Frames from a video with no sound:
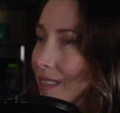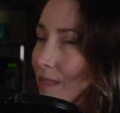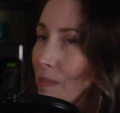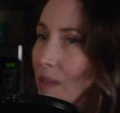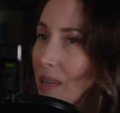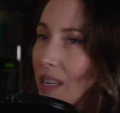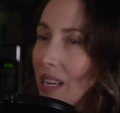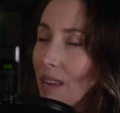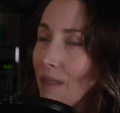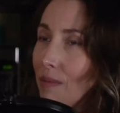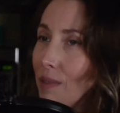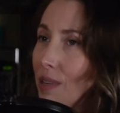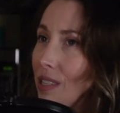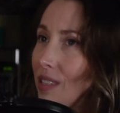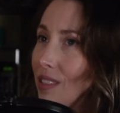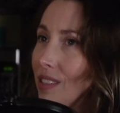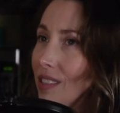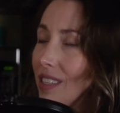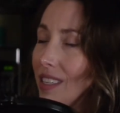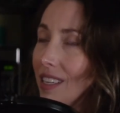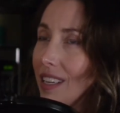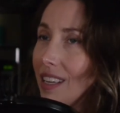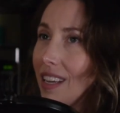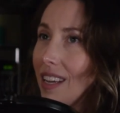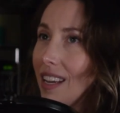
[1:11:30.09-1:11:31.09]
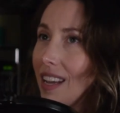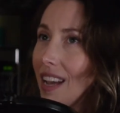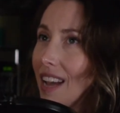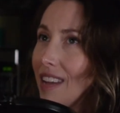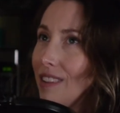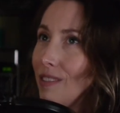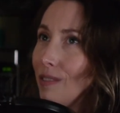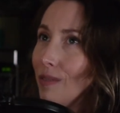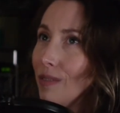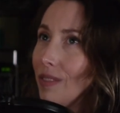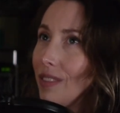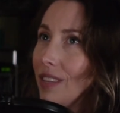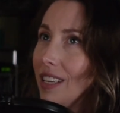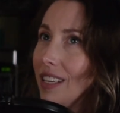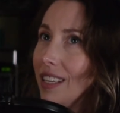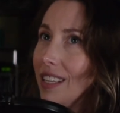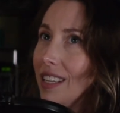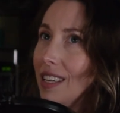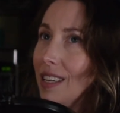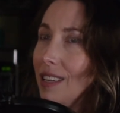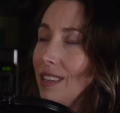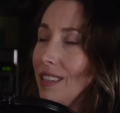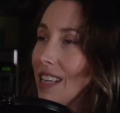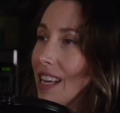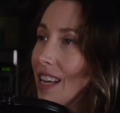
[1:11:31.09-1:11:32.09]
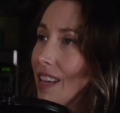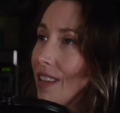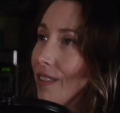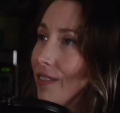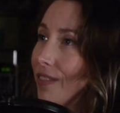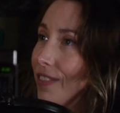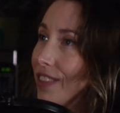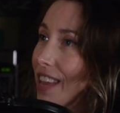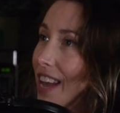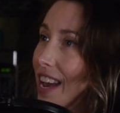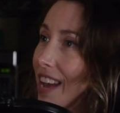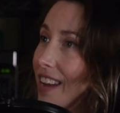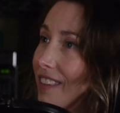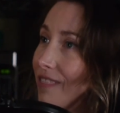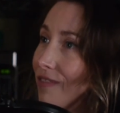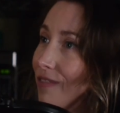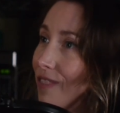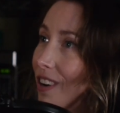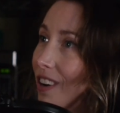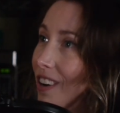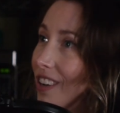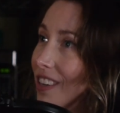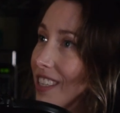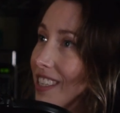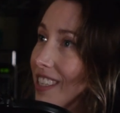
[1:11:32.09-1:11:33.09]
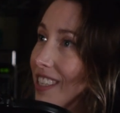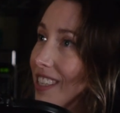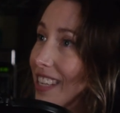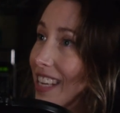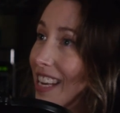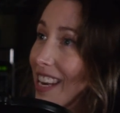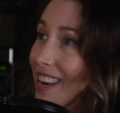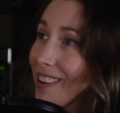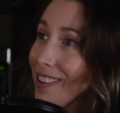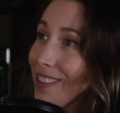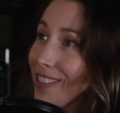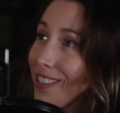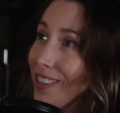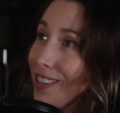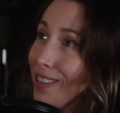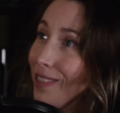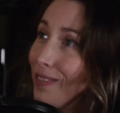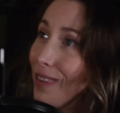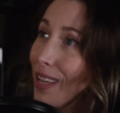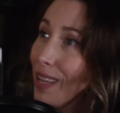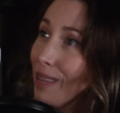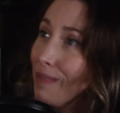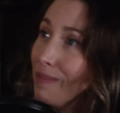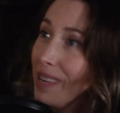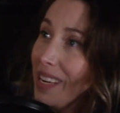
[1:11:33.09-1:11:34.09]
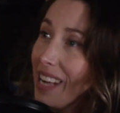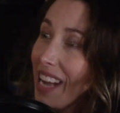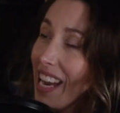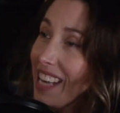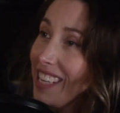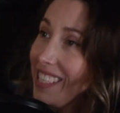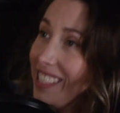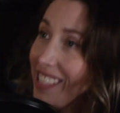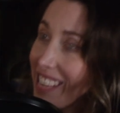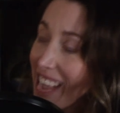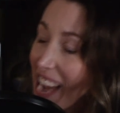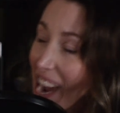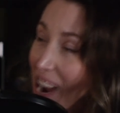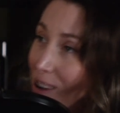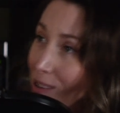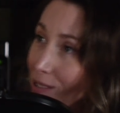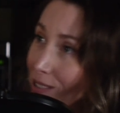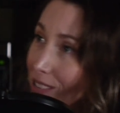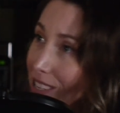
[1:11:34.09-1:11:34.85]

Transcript: But I don't think he delved that far into the character development. I doubt